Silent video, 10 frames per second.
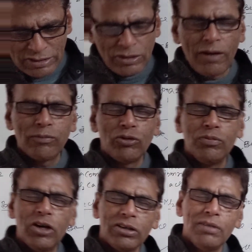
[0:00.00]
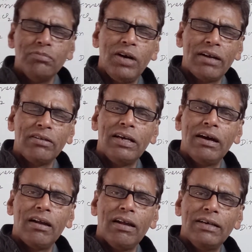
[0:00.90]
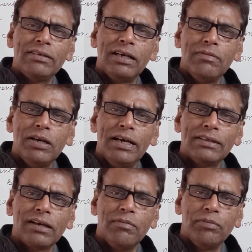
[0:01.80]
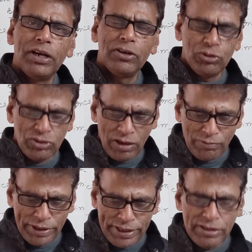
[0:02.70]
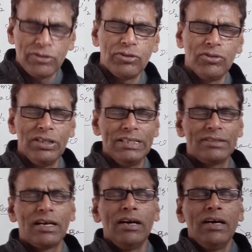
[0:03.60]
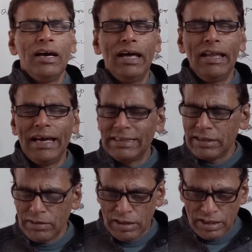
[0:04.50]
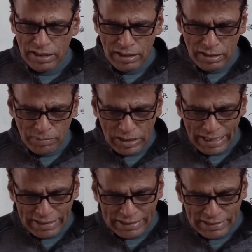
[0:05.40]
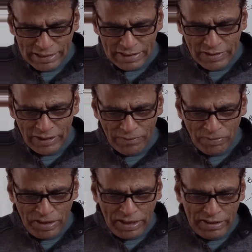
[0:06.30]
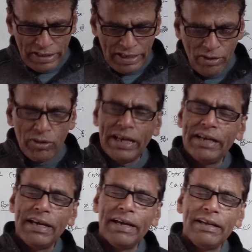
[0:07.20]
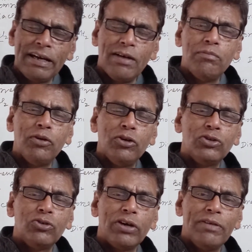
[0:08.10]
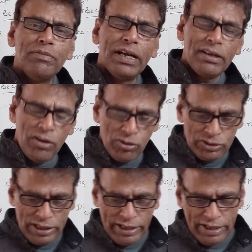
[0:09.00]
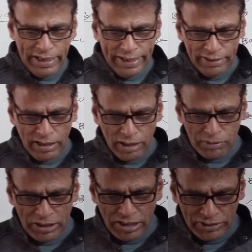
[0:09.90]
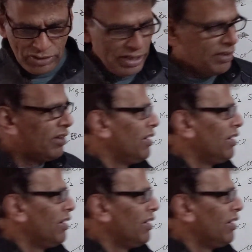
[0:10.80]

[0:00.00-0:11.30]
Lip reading: top to bottom, but they are less stable as compared to sulfate due to least and less lattice energy. They on heating decompose to give metal oxide and carbon dioxide.